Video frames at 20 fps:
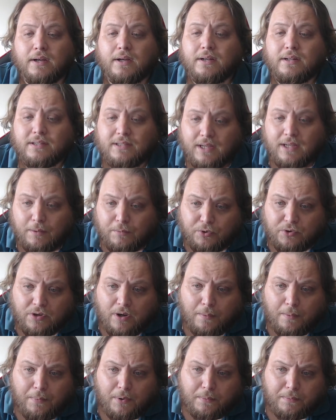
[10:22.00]

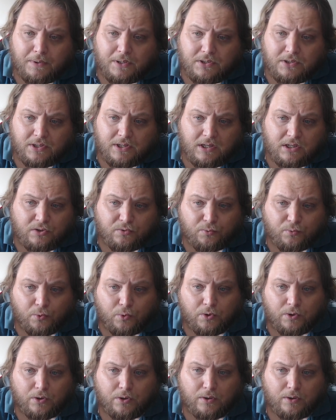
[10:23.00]
tabletop RPGs
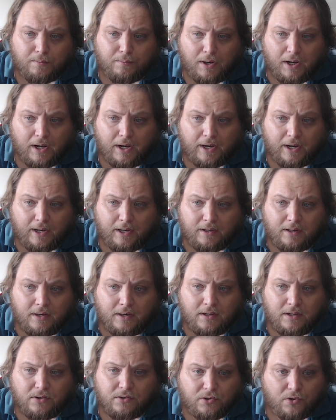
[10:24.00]
were my
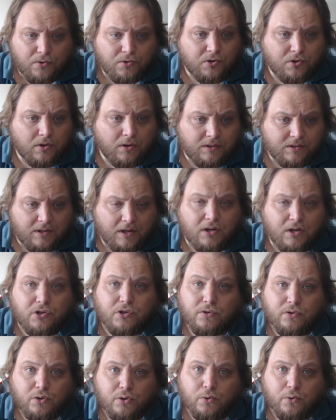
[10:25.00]

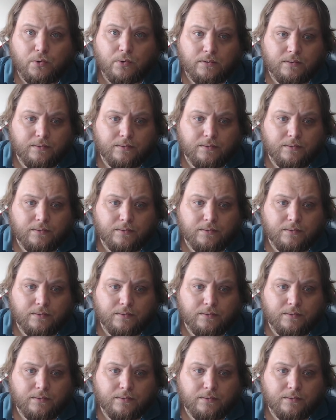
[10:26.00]
socialization tool.